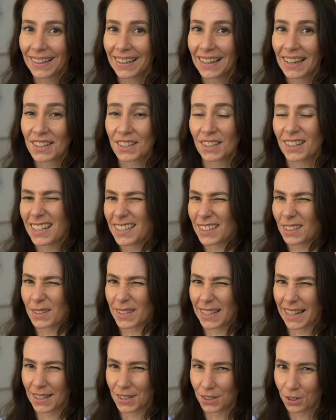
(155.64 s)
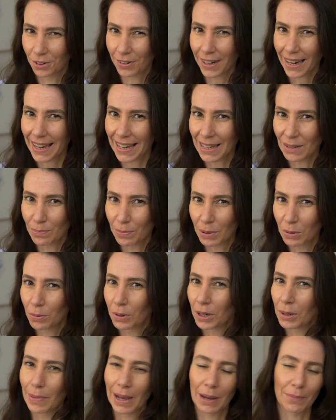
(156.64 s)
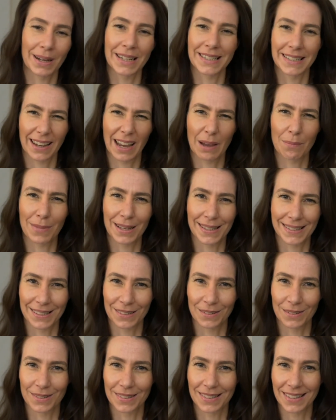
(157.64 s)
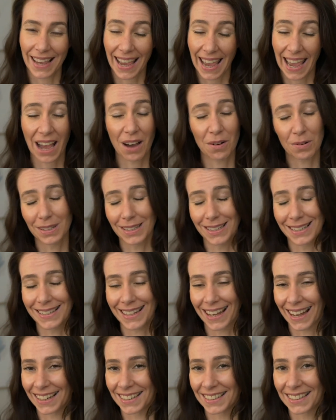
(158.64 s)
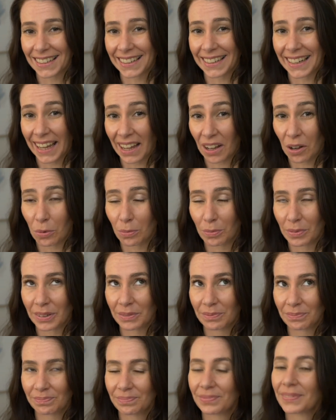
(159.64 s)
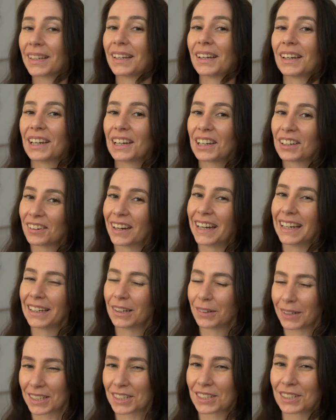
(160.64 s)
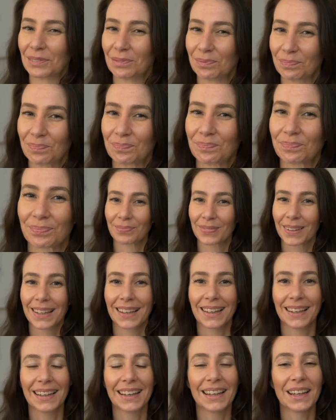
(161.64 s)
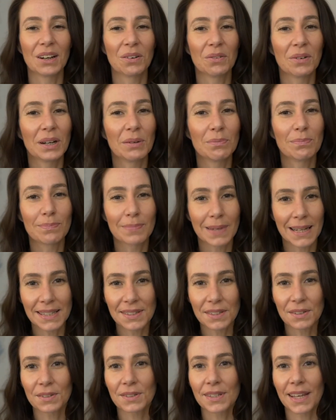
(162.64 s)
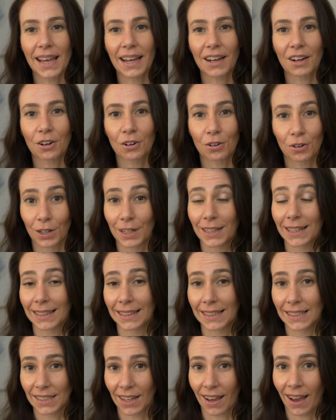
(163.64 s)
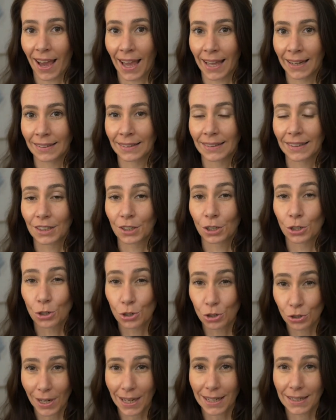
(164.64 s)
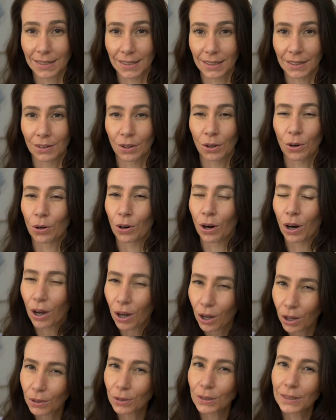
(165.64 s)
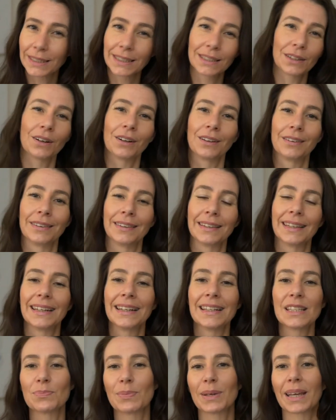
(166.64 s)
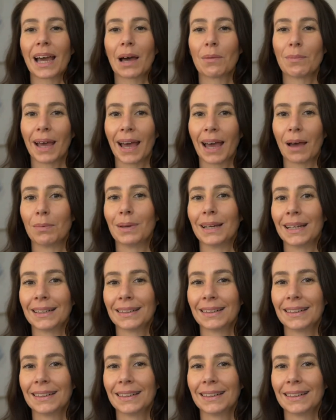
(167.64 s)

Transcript: So this all sounds great, but what about my tight muscles? How will this actually help? Great question. When muscles are chronically tight, contracted, or holding on, then it's become a habit.